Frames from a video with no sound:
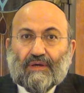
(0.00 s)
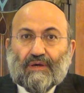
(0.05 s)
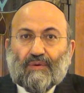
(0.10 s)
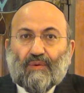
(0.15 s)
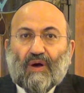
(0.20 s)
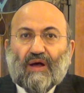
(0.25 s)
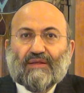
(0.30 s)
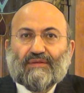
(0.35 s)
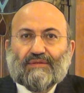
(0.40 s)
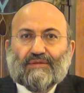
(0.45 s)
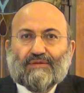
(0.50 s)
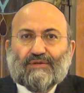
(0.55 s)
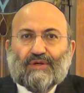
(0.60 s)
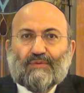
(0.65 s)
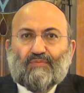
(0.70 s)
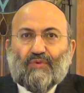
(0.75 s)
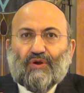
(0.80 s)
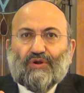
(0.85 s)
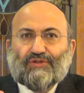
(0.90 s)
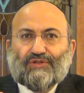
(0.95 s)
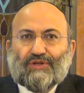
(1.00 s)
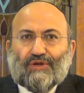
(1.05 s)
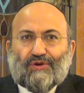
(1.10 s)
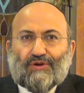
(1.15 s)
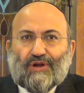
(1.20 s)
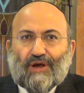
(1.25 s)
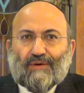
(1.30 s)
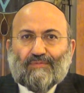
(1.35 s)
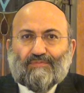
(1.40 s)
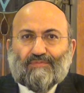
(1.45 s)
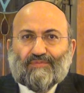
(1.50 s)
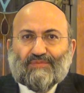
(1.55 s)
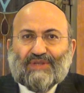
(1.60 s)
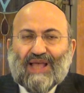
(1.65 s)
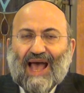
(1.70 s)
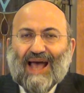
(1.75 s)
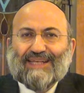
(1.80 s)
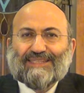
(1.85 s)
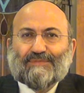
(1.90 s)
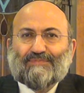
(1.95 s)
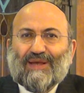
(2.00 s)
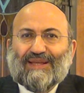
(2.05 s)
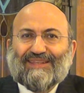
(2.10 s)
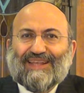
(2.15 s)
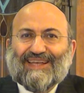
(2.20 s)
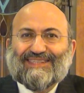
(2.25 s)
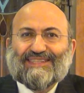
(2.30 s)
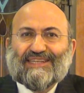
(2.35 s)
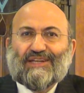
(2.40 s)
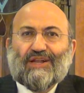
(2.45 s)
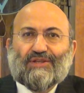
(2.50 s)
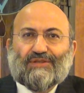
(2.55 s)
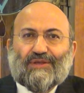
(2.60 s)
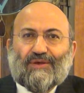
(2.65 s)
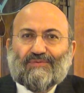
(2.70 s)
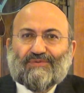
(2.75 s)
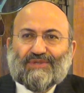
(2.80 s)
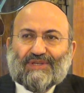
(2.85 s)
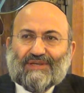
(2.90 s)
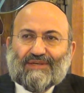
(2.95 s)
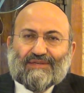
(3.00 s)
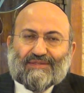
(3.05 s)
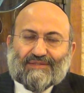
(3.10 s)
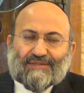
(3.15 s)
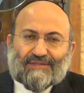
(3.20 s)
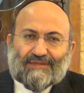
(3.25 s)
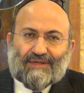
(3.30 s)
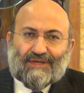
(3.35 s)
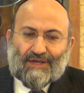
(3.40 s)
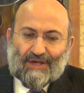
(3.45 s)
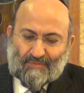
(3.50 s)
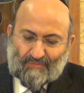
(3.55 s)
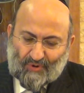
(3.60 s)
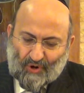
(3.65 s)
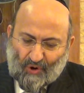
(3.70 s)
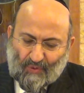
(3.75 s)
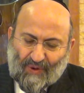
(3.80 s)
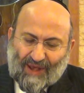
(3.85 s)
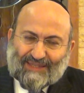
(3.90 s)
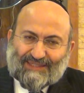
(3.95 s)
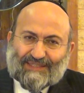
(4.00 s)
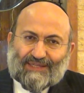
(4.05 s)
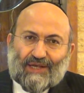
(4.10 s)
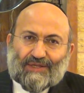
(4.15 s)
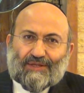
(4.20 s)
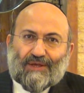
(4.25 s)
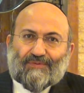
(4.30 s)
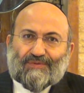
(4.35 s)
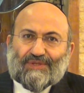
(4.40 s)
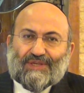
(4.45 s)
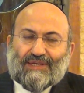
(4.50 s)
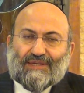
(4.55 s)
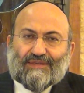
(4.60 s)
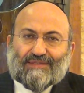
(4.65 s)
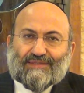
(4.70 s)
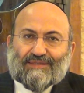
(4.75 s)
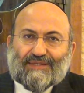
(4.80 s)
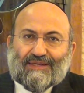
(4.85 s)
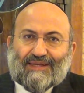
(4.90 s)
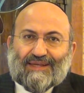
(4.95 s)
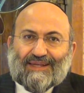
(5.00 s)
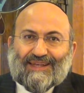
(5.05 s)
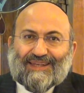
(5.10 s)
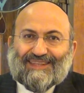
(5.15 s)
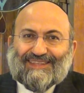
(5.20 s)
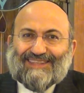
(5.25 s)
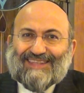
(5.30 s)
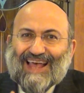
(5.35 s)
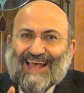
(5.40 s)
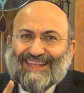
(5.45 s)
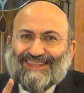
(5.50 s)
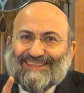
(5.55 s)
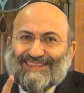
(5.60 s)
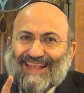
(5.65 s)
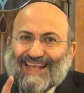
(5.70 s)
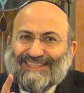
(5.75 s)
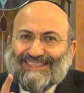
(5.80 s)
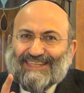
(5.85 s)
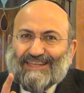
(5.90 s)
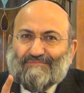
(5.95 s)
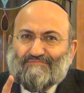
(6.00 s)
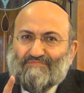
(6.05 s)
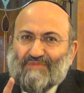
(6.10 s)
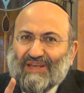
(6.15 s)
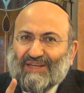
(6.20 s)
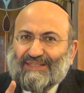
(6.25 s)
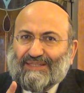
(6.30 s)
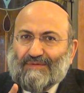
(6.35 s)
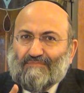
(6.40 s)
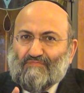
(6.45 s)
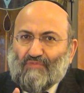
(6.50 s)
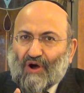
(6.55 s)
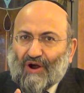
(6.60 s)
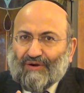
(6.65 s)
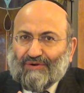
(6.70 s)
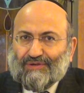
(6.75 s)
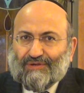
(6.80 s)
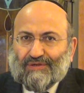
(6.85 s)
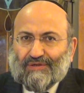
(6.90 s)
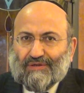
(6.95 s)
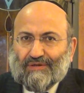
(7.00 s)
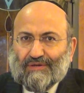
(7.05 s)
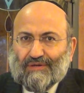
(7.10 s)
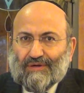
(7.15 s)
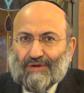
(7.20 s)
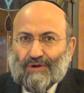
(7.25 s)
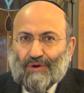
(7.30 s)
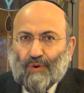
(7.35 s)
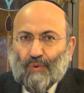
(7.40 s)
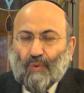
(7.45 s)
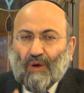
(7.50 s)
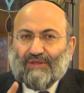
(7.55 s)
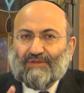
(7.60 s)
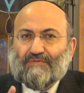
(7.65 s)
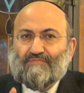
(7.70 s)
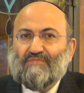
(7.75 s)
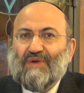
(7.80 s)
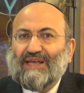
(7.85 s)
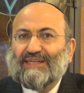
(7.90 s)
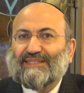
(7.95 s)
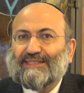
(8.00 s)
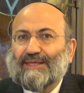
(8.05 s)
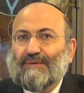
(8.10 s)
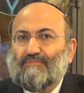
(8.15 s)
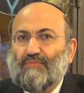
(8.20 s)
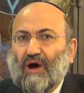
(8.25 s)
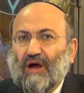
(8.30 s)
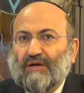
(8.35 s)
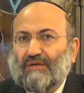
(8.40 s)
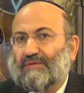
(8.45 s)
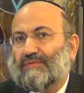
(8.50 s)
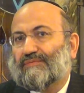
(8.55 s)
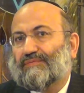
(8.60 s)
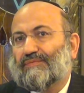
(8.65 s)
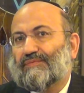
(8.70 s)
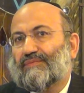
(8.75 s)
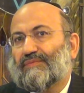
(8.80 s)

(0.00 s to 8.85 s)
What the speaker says: What? Ribono Shel Olam. The husband does a lot of things, provides a lot of things. That doesn't make the mark. What makes the mark?